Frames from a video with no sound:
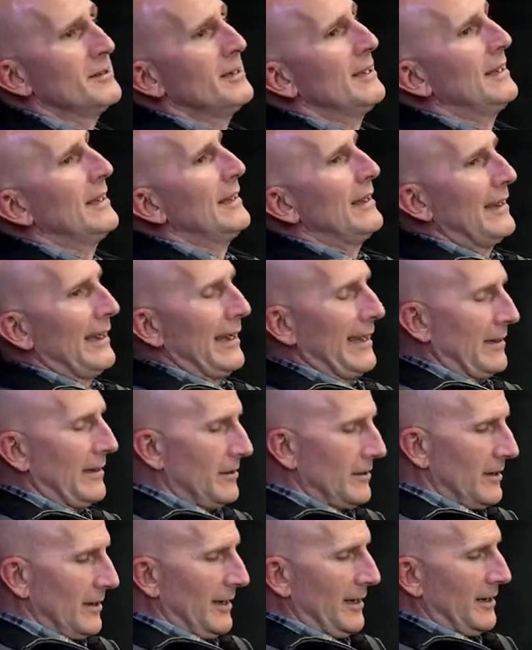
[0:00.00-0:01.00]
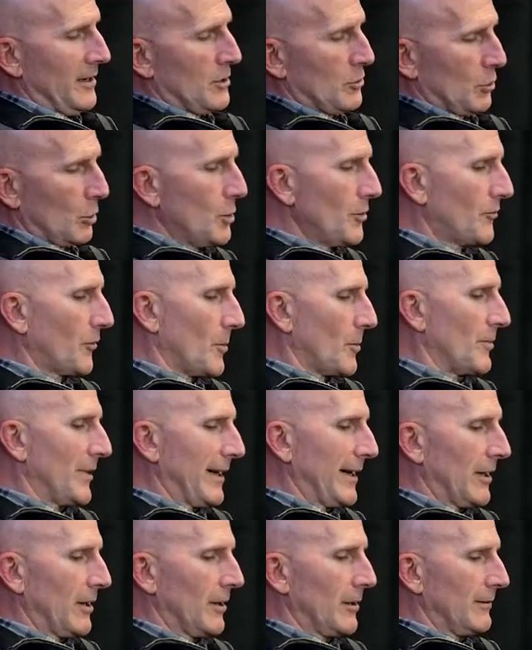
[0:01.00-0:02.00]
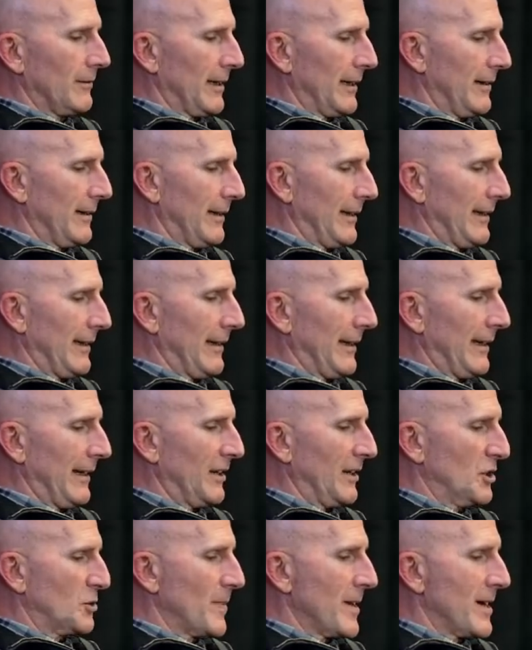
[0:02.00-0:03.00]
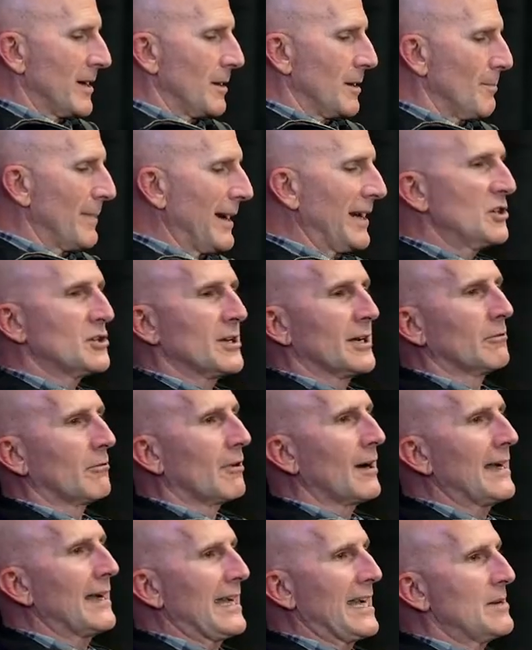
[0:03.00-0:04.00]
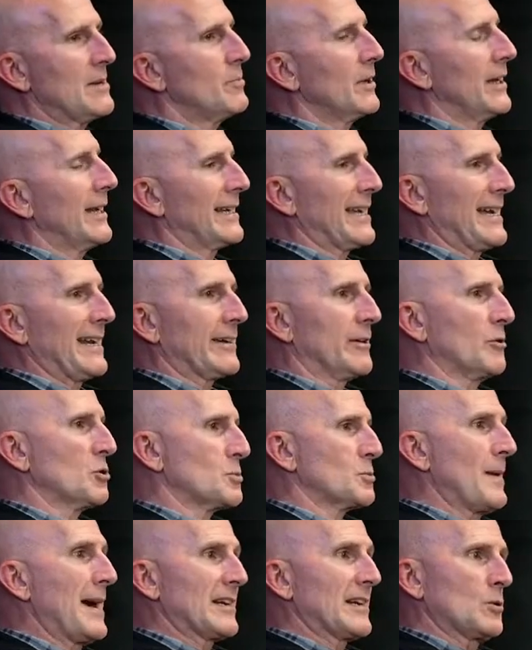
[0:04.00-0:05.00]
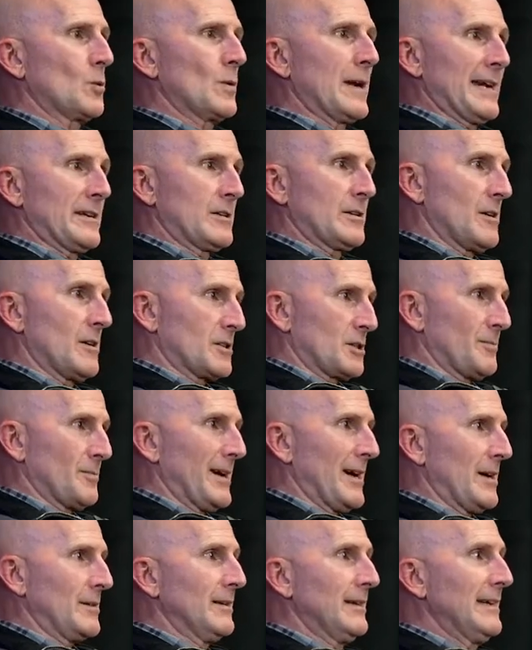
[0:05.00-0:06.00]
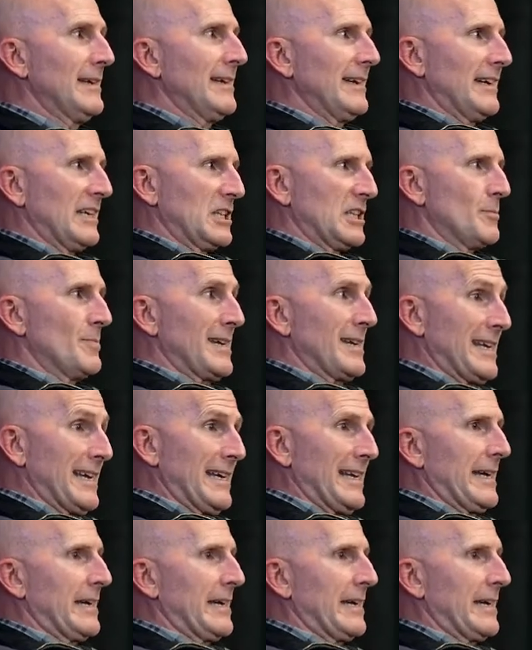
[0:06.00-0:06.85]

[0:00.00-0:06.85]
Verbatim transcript: and uh, grew from there. And, and it's been an amazing ride, but it kind of goes back to what I talked about in the beginning